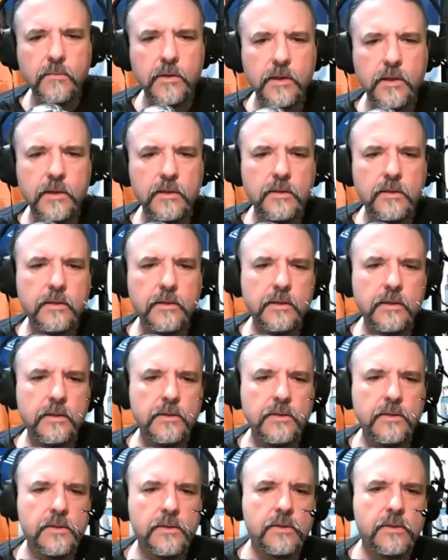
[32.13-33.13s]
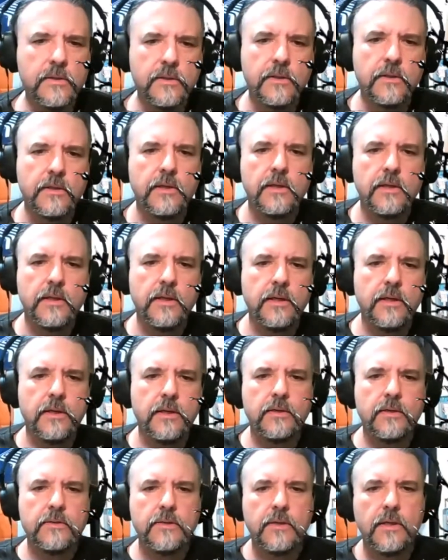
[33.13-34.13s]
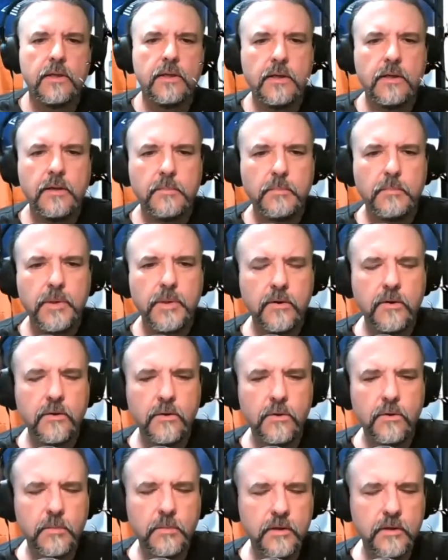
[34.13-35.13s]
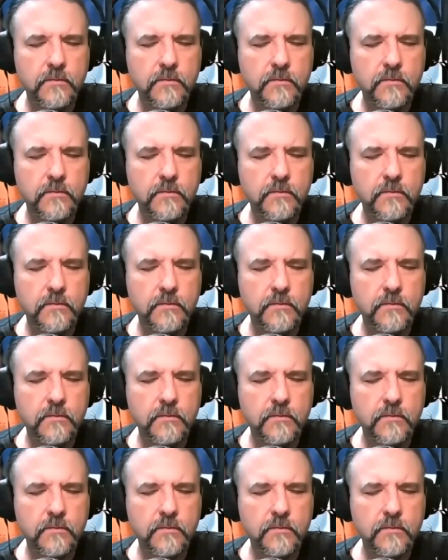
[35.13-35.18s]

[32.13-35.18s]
what he does as a paranormal